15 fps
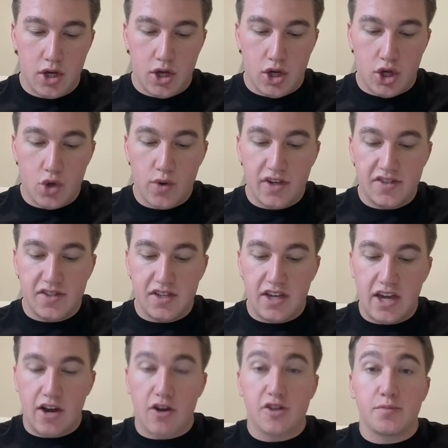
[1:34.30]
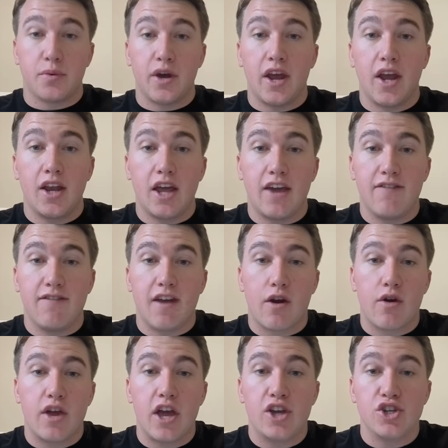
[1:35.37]
USC here is playing a
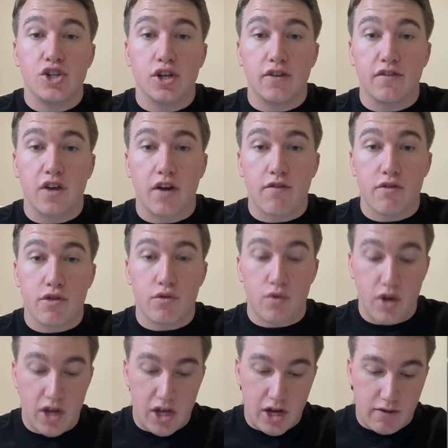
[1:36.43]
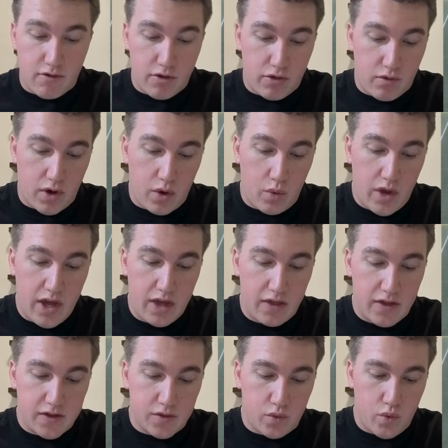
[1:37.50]
variation of cover 3 weak.
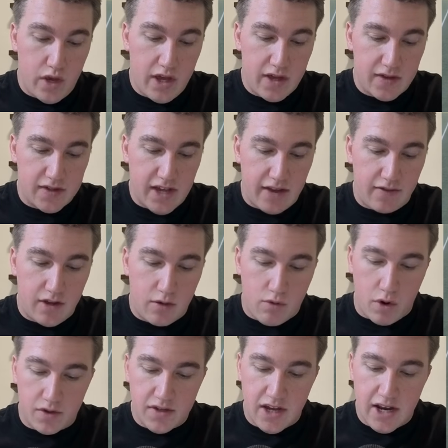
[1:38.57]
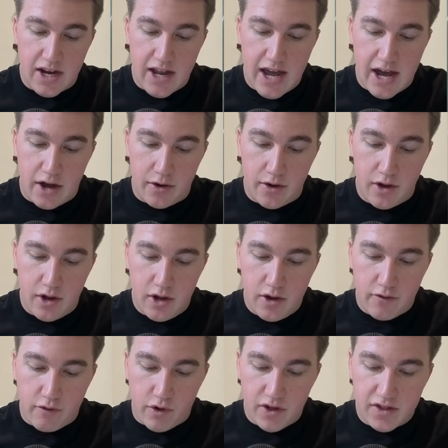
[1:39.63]
This weak safety rotated down.
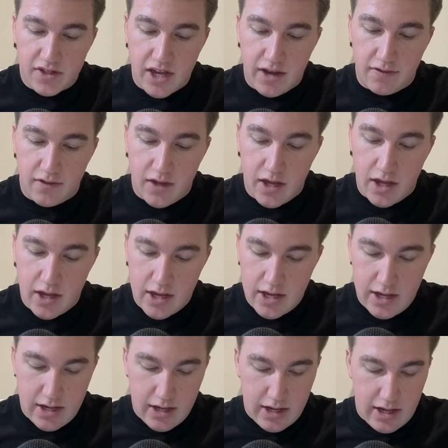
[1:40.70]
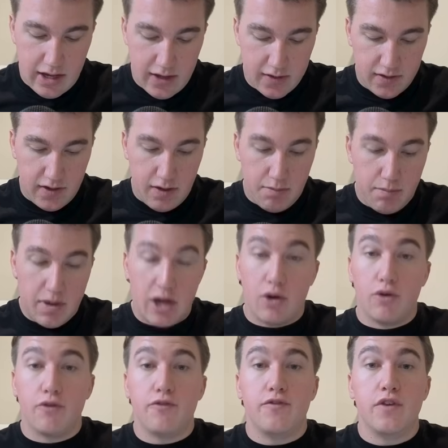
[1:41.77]
Free safety is the
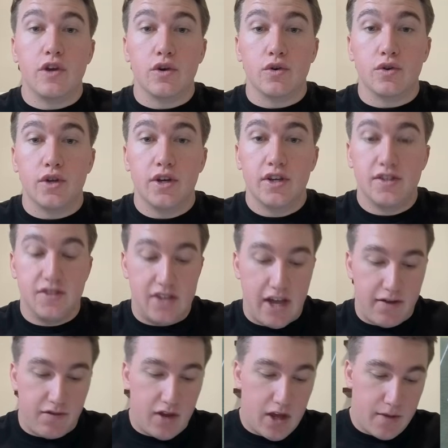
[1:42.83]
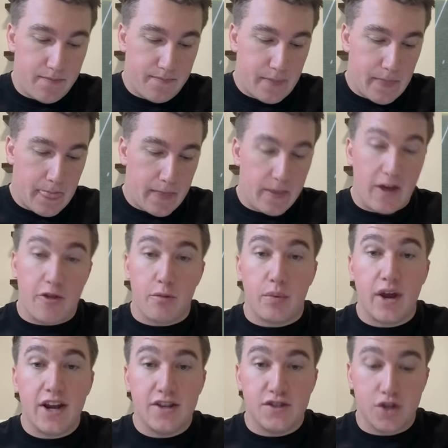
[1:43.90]
middle field safety. Now they're
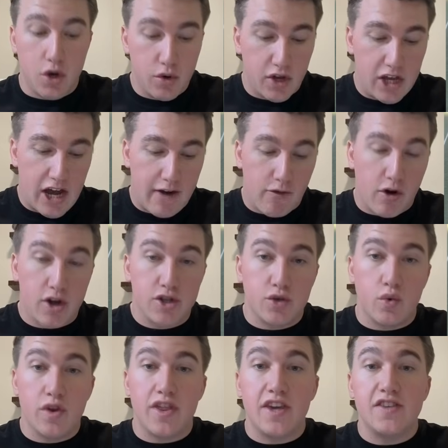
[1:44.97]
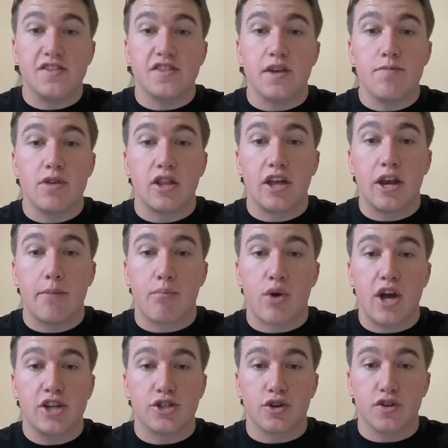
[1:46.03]
playing a zone coverage with a simulated
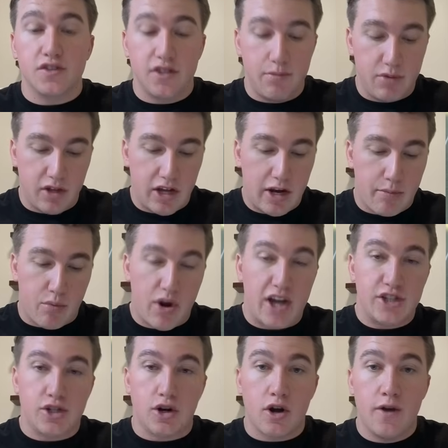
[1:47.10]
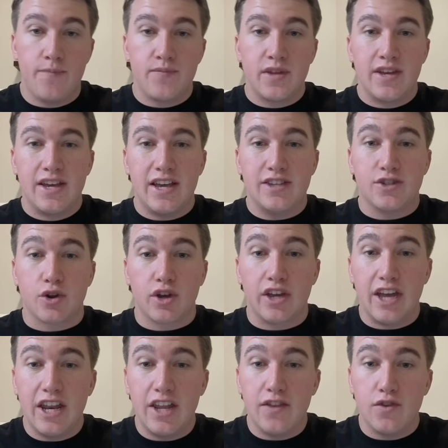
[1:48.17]
pressure. Simulated pressure is they're
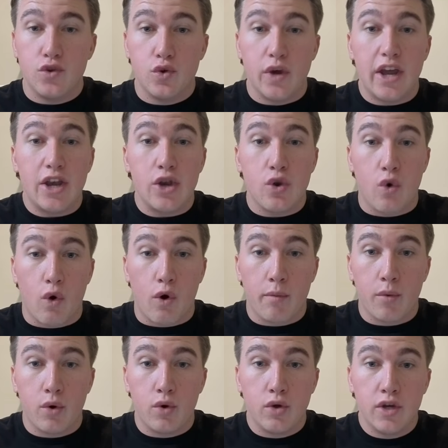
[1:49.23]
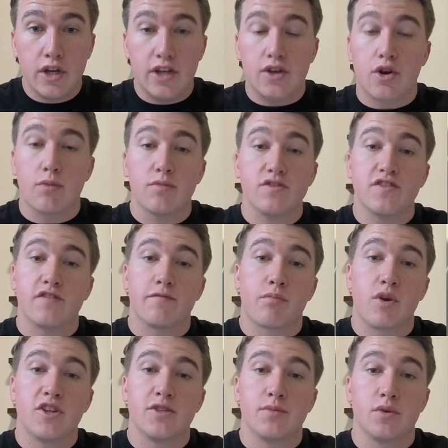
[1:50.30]
getting to a normal in terms of
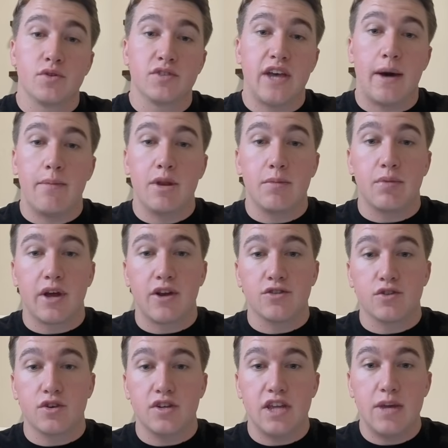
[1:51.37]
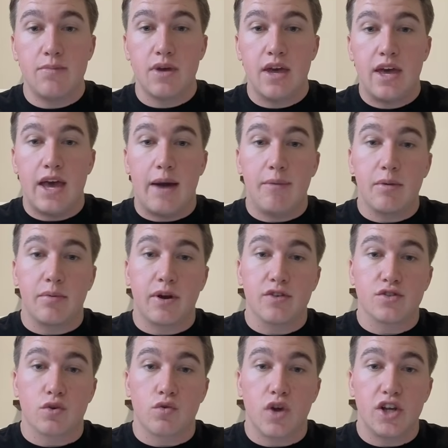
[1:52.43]
principles, how many players are deep, how many
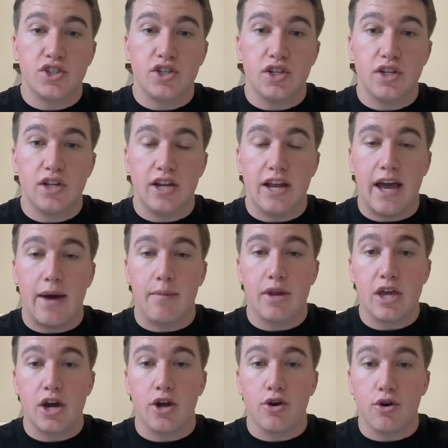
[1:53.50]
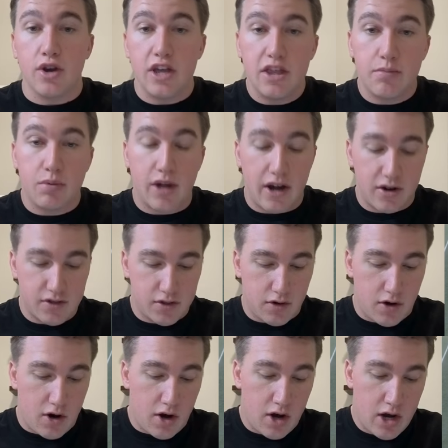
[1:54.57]
players are rushing, and how many underneath players there
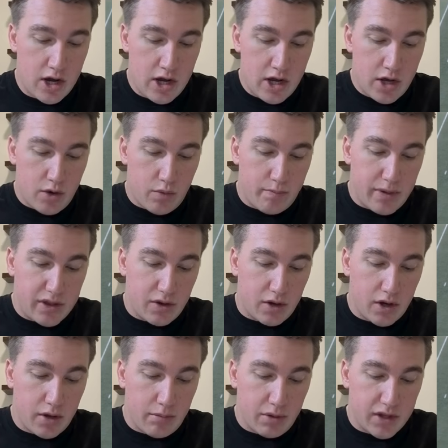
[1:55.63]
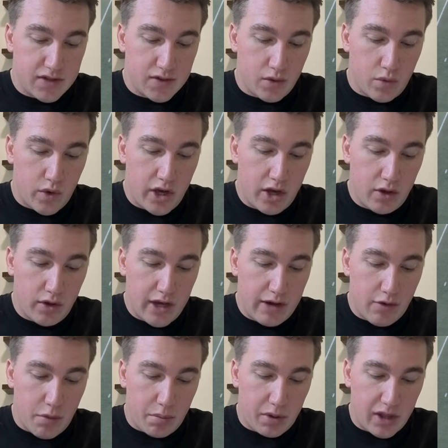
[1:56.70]
are. But they're going to blitz the will and
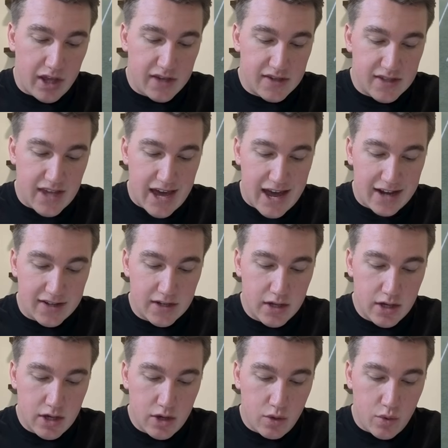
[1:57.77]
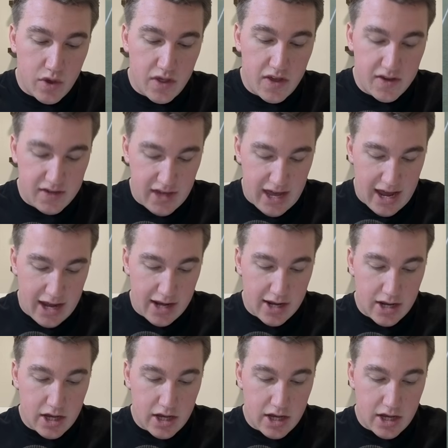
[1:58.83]
replace that with this end